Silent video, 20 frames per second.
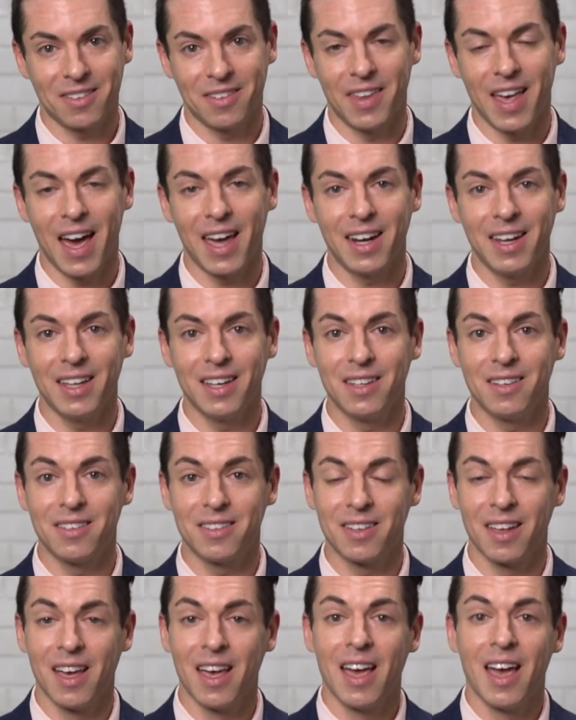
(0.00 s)
That
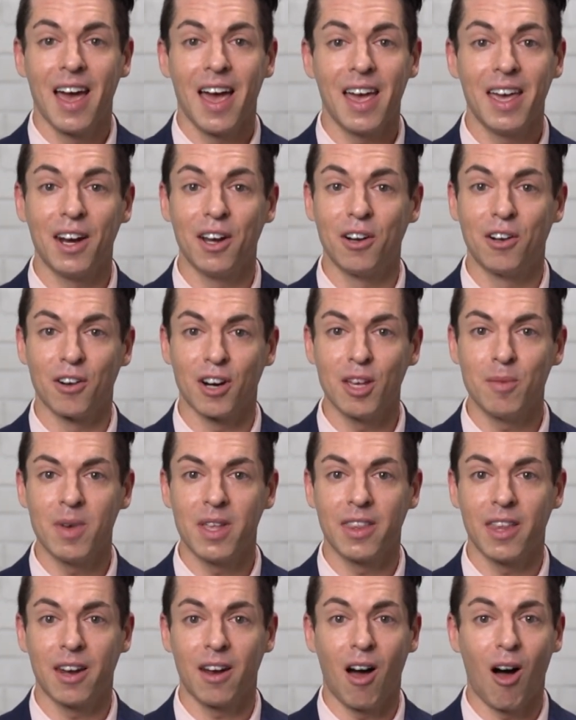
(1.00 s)
is an agreement
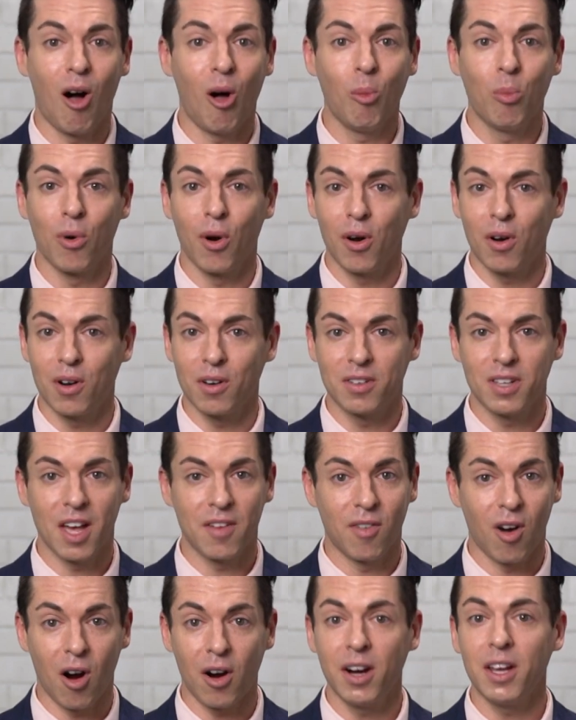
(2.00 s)
that all brokers have
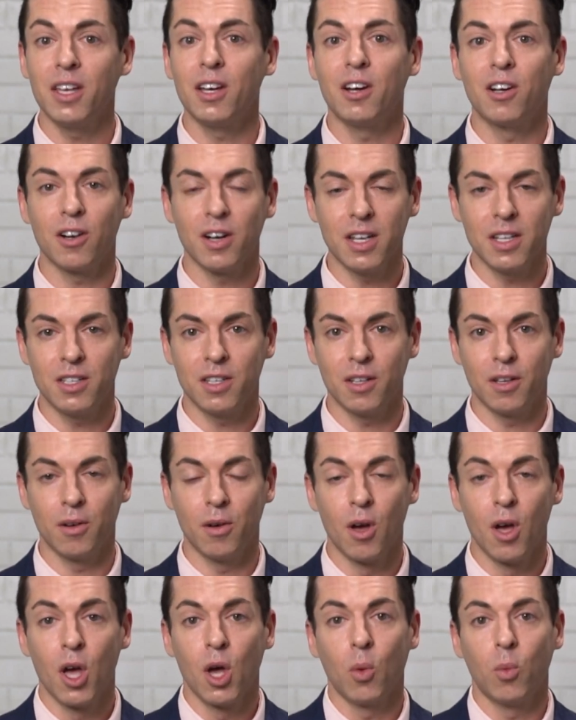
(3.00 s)
already agreed to
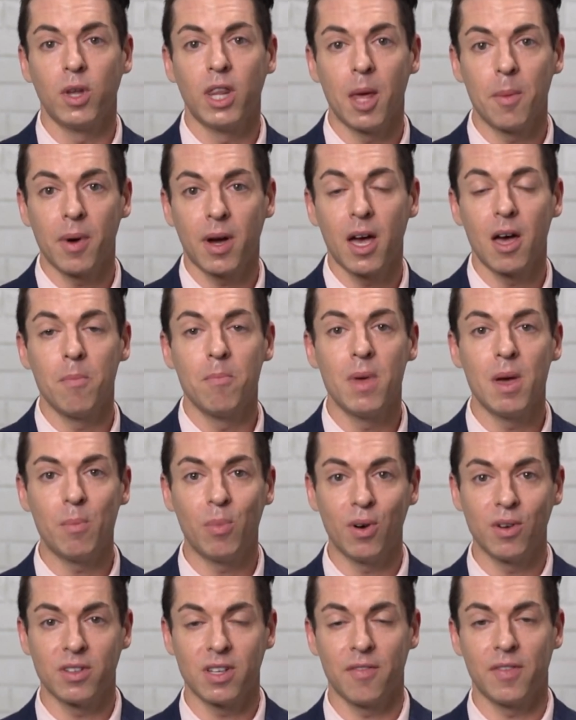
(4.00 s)
when they become
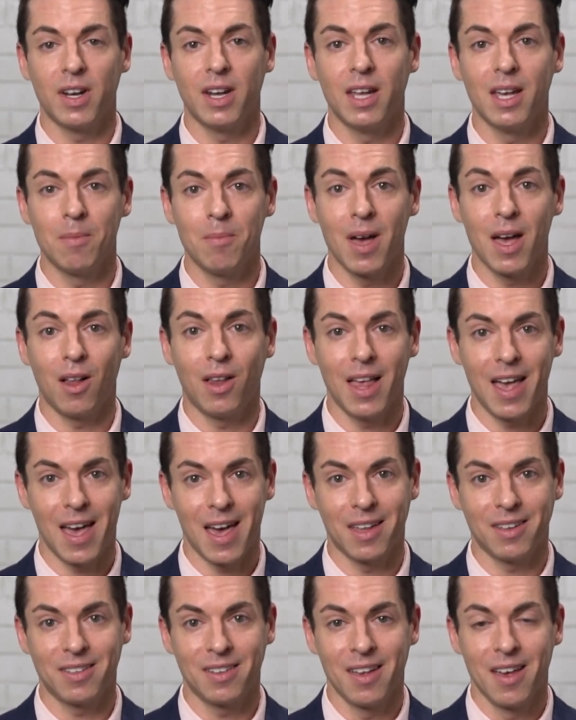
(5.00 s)
members of an
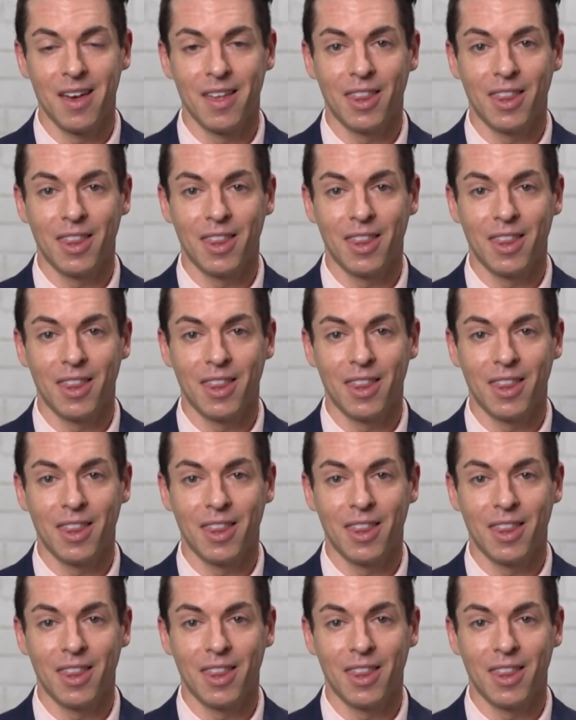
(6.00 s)
MLS,